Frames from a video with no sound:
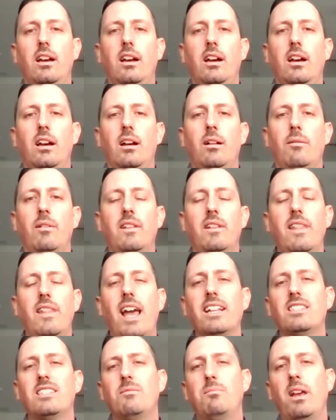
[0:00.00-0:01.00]
And
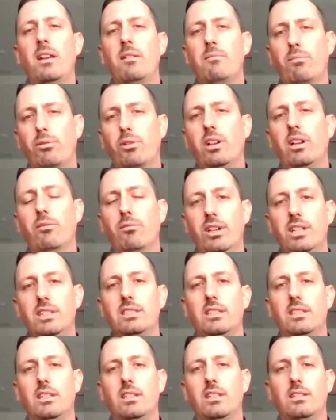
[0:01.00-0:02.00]
that's been pretty
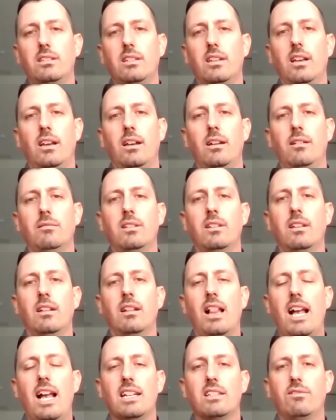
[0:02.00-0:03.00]
recent in
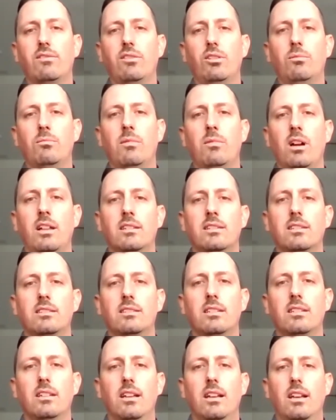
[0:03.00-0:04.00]
the last few
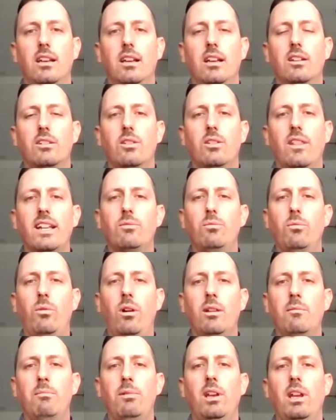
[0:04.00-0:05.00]
months. So that's
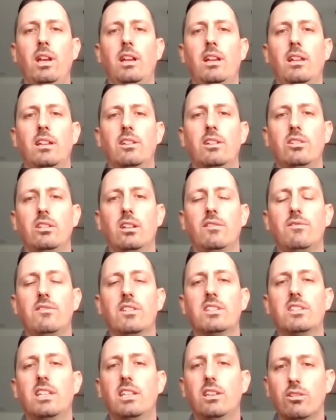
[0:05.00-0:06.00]
one big initiative.
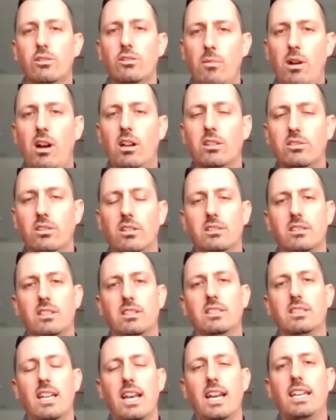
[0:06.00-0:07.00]
The skills module is
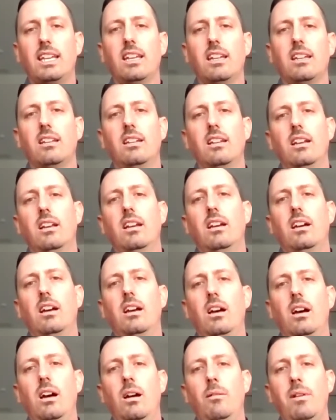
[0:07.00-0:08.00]
a second.
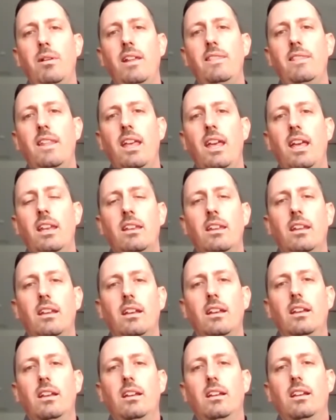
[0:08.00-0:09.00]
And then
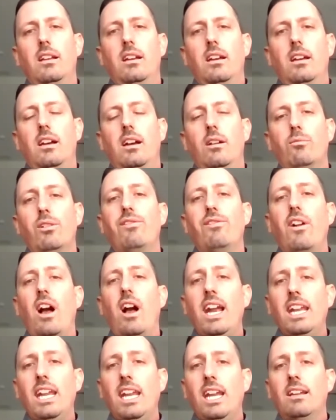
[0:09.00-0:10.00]

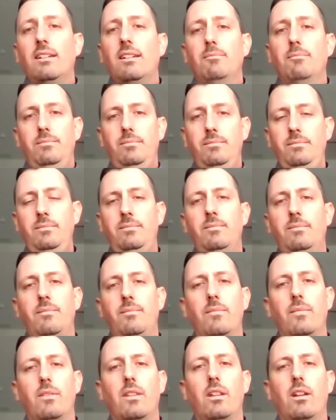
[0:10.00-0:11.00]
refining
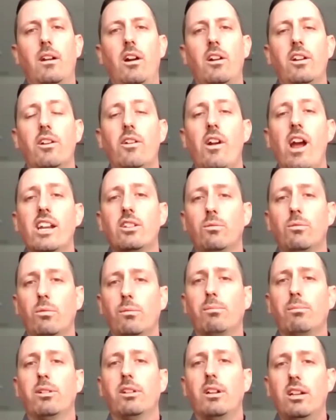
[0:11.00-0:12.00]
our interaction
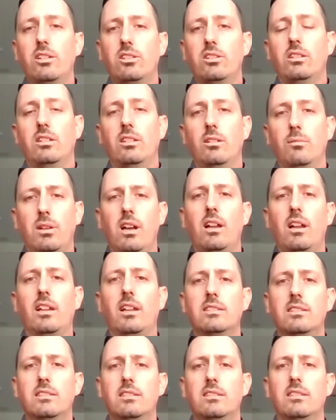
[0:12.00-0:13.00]
with production, to be
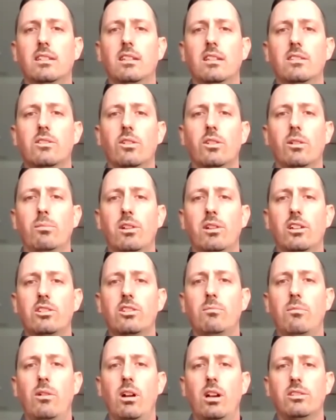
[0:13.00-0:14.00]
honest. So the
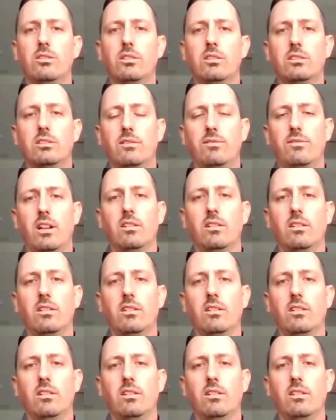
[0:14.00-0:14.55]
production module is